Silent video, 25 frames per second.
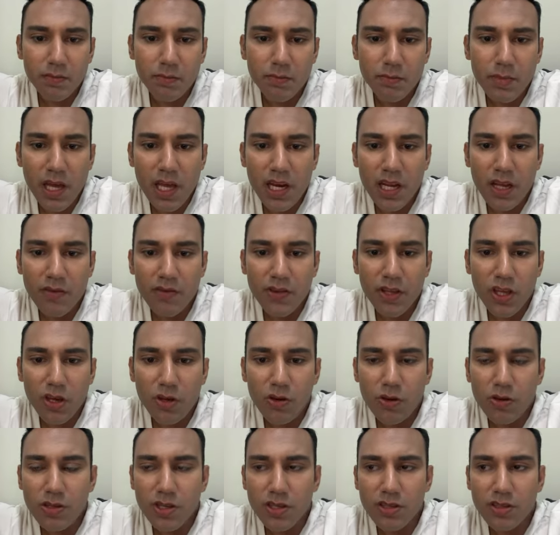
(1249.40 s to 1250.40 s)
Many of you,
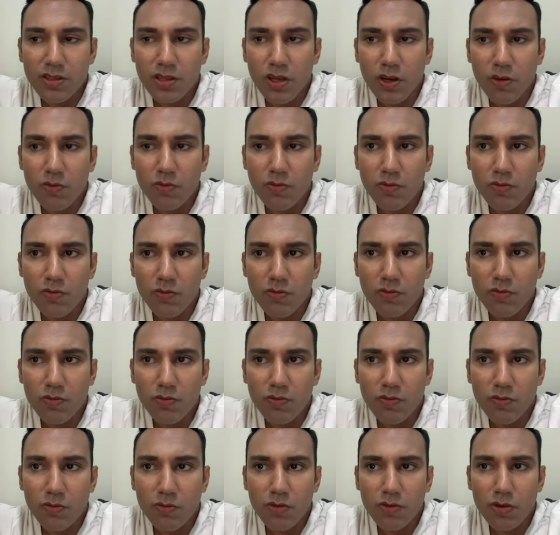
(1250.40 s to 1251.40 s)
you just don't
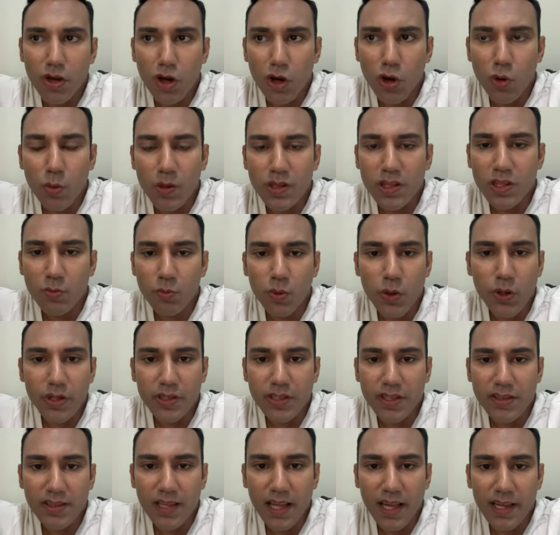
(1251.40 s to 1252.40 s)
know what the
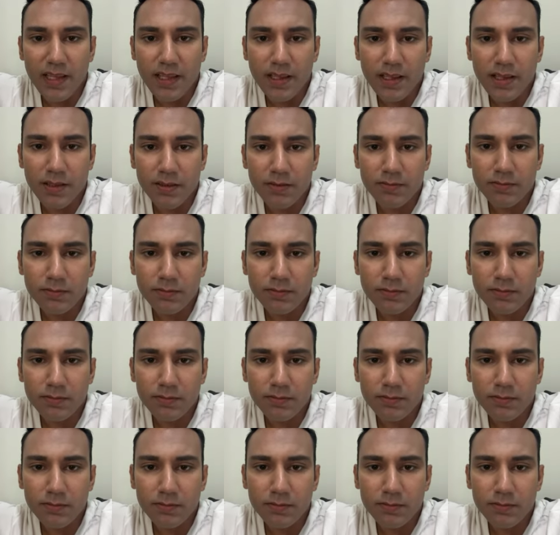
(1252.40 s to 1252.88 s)
world is like.